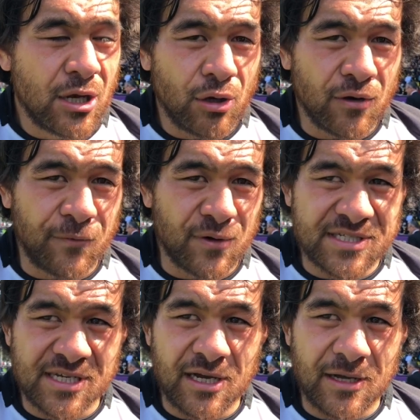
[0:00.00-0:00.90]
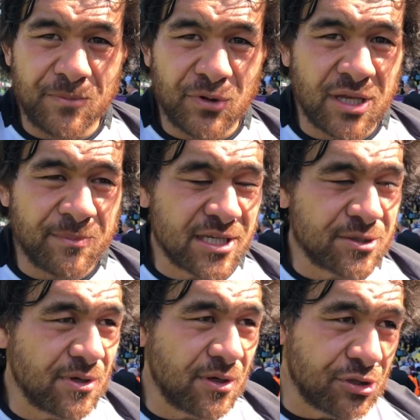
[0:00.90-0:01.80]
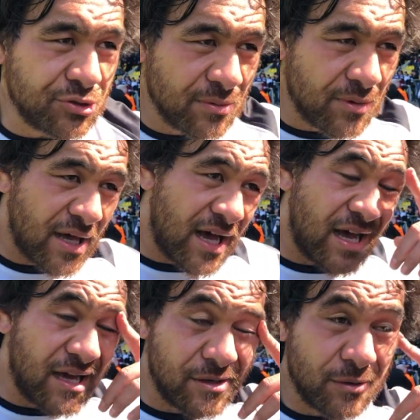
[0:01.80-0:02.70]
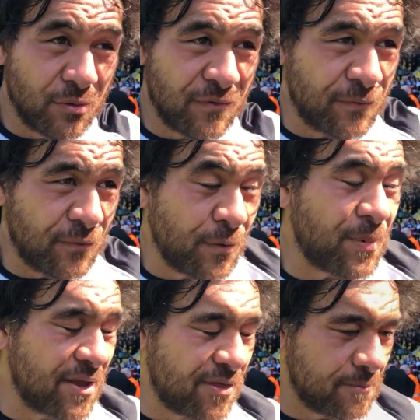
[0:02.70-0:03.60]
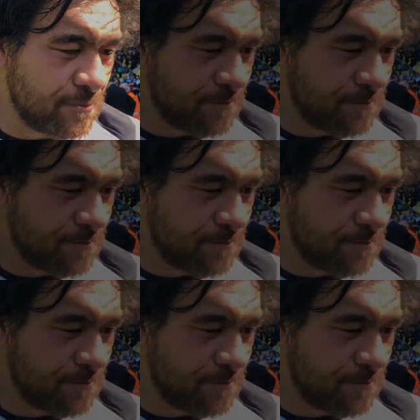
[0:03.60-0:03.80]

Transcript: Look forward to getting back to it on the drone for Bath.